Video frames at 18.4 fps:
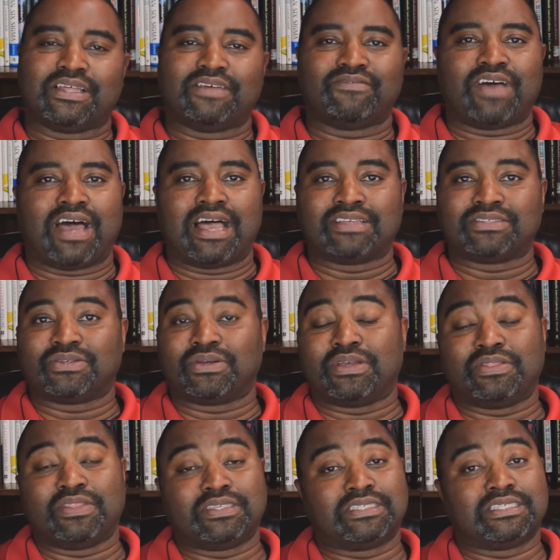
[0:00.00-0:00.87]
advisor
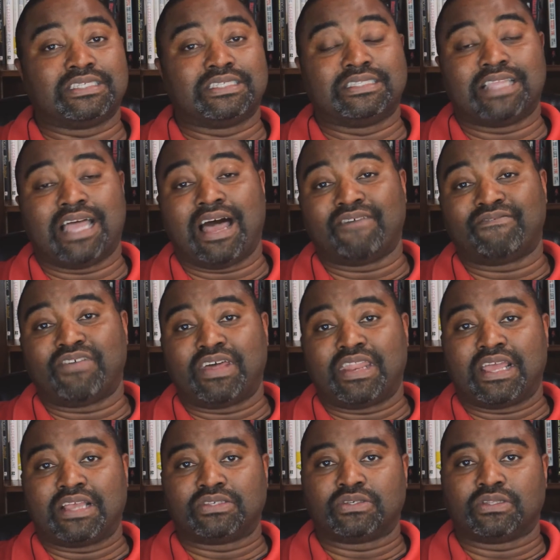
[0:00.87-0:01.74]
and this is not
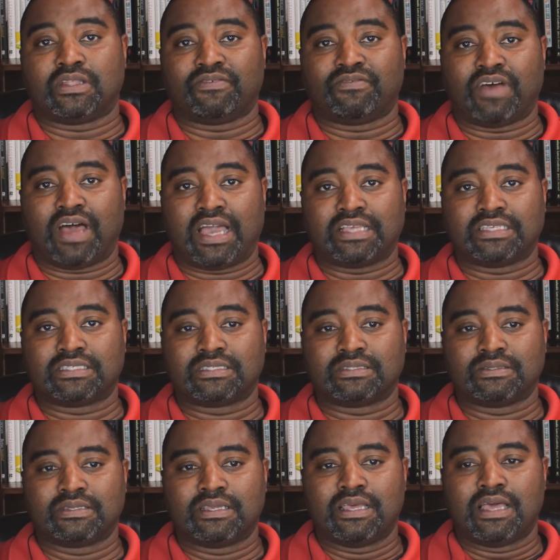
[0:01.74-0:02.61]
financial
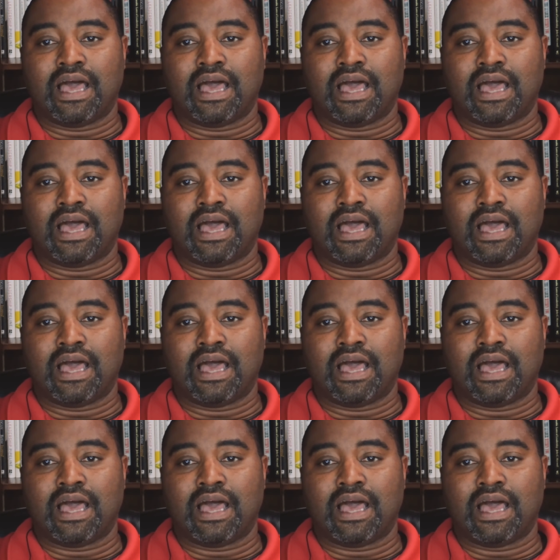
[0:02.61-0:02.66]
advice.